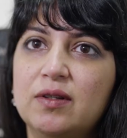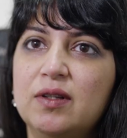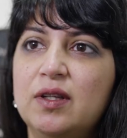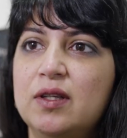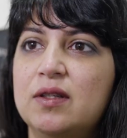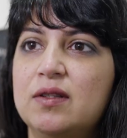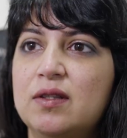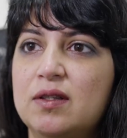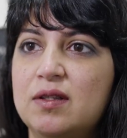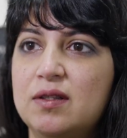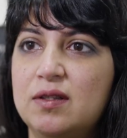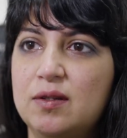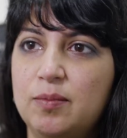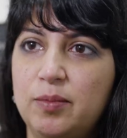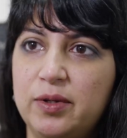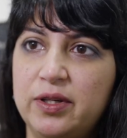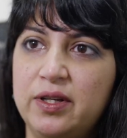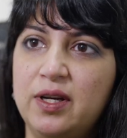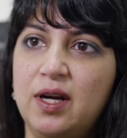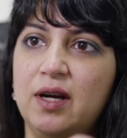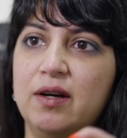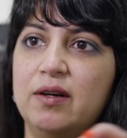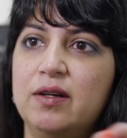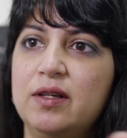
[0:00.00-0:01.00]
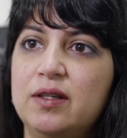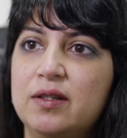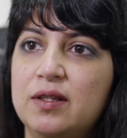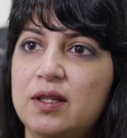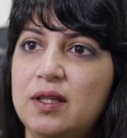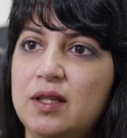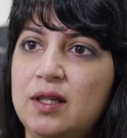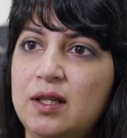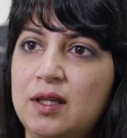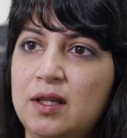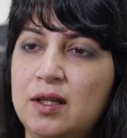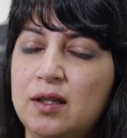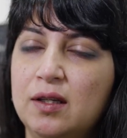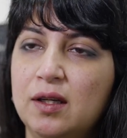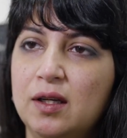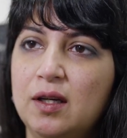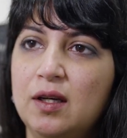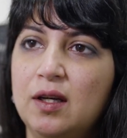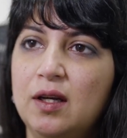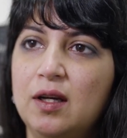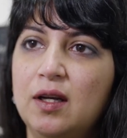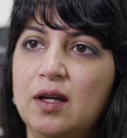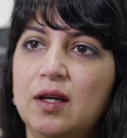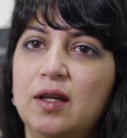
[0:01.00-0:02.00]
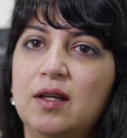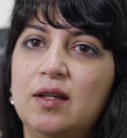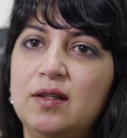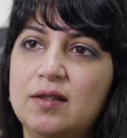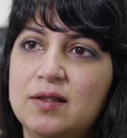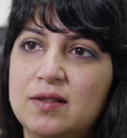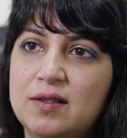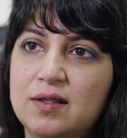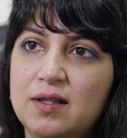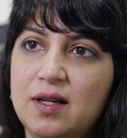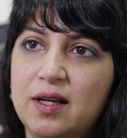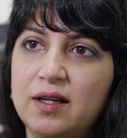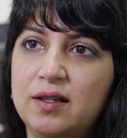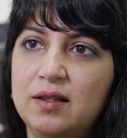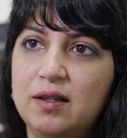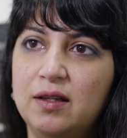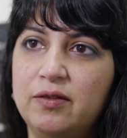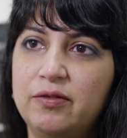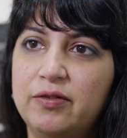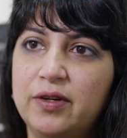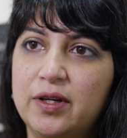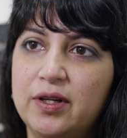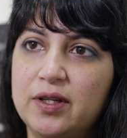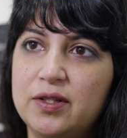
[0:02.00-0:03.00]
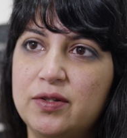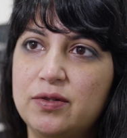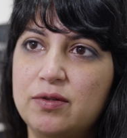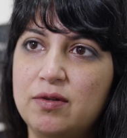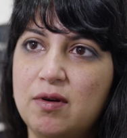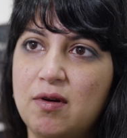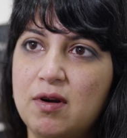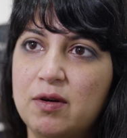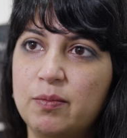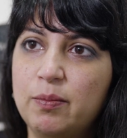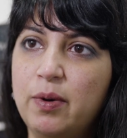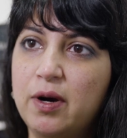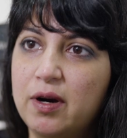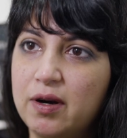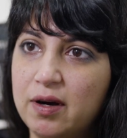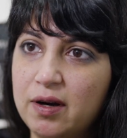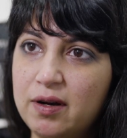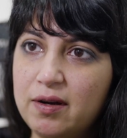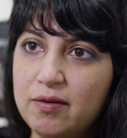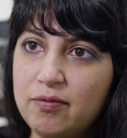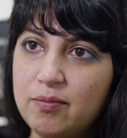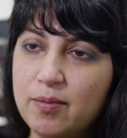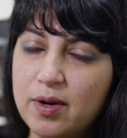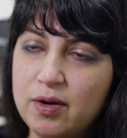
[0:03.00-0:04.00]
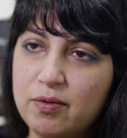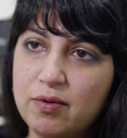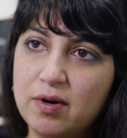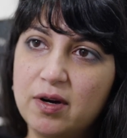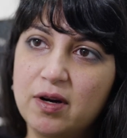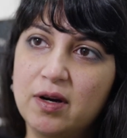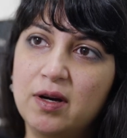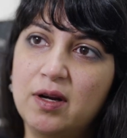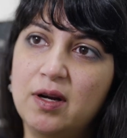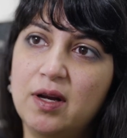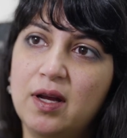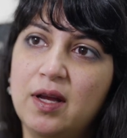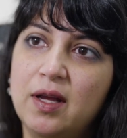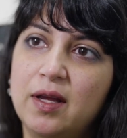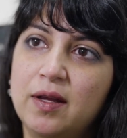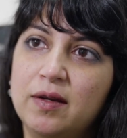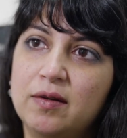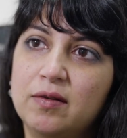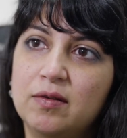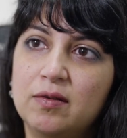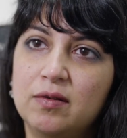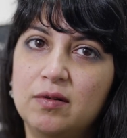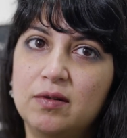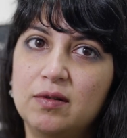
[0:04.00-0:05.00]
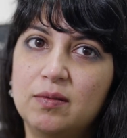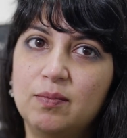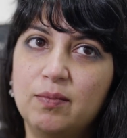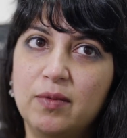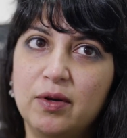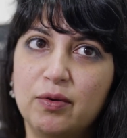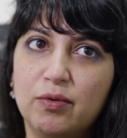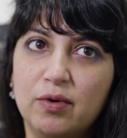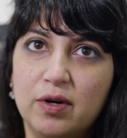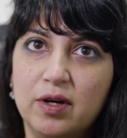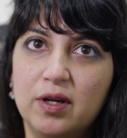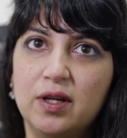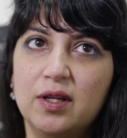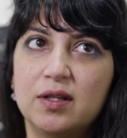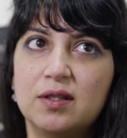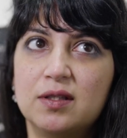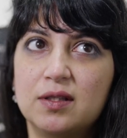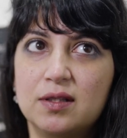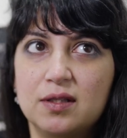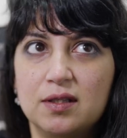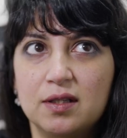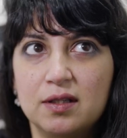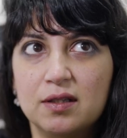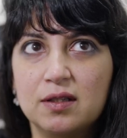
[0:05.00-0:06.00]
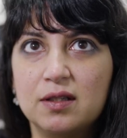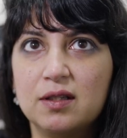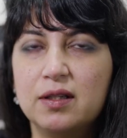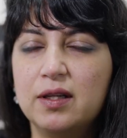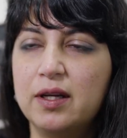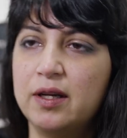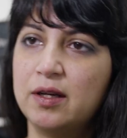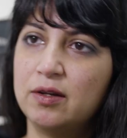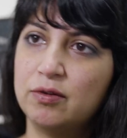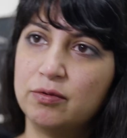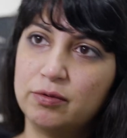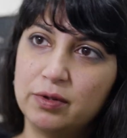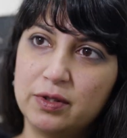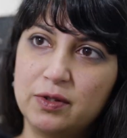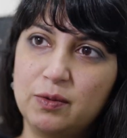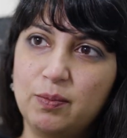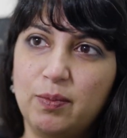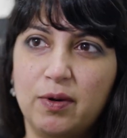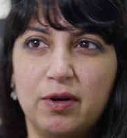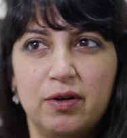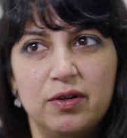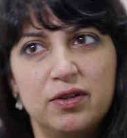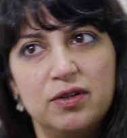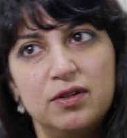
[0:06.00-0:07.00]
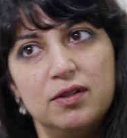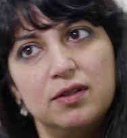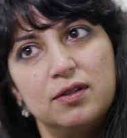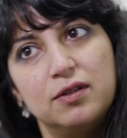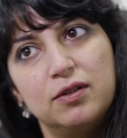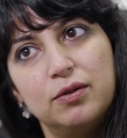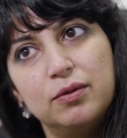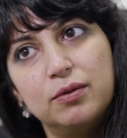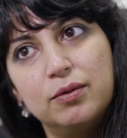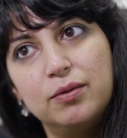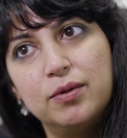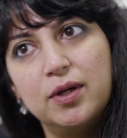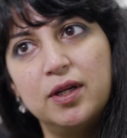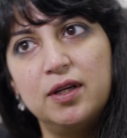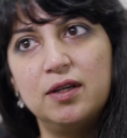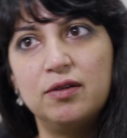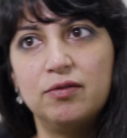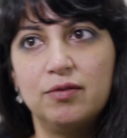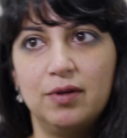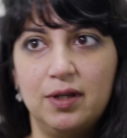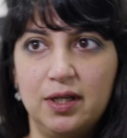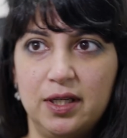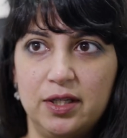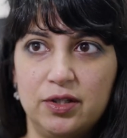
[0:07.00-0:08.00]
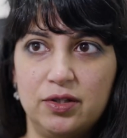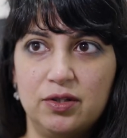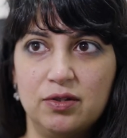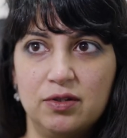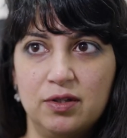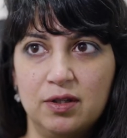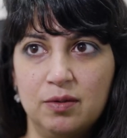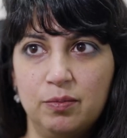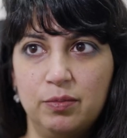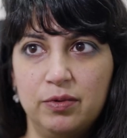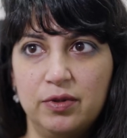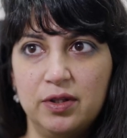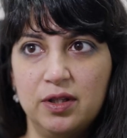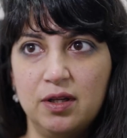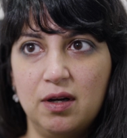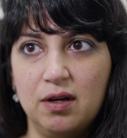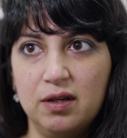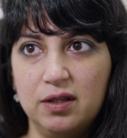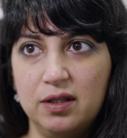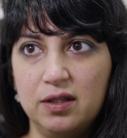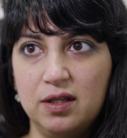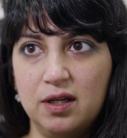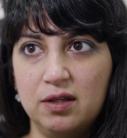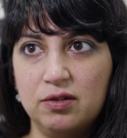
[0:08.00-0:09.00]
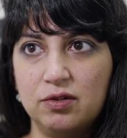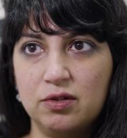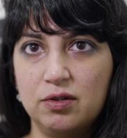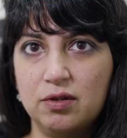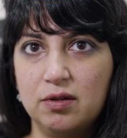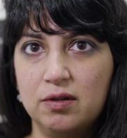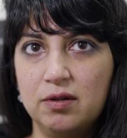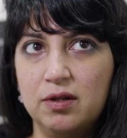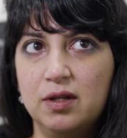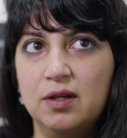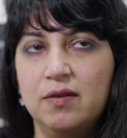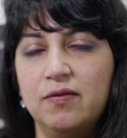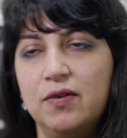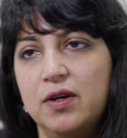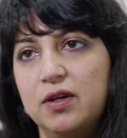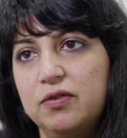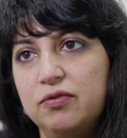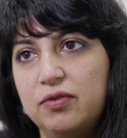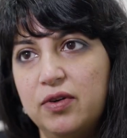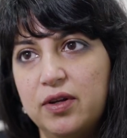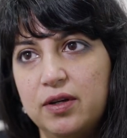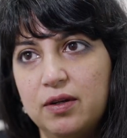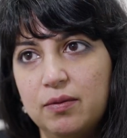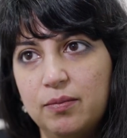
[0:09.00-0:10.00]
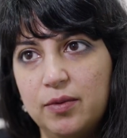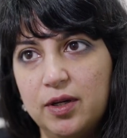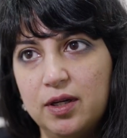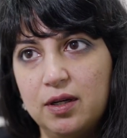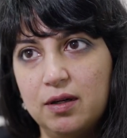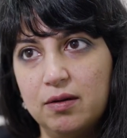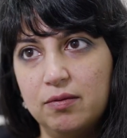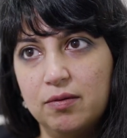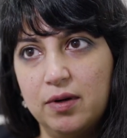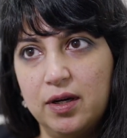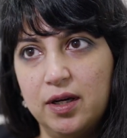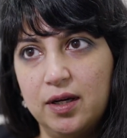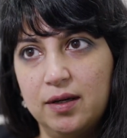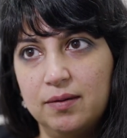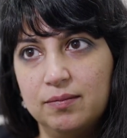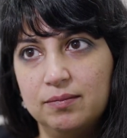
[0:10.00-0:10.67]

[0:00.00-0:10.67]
interdisciplinarity is like a very strong part of my work, and my work is still in response to and in relationship with architecture in a very fundamental way.